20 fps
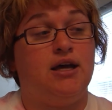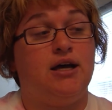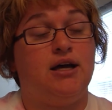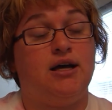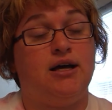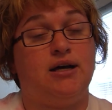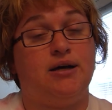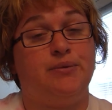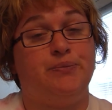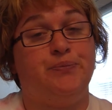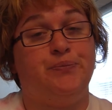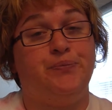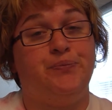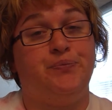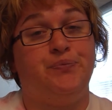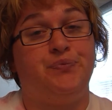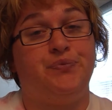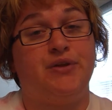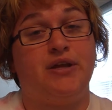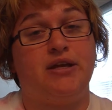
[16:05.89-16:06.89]

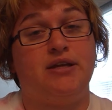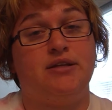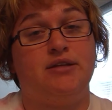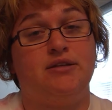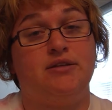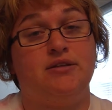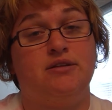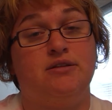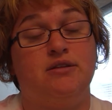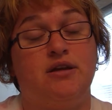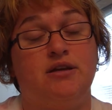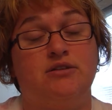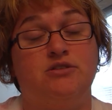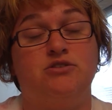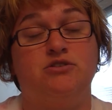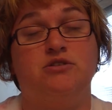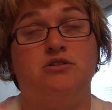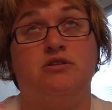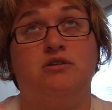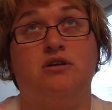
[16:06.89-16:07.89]

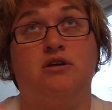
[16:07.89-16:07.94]
And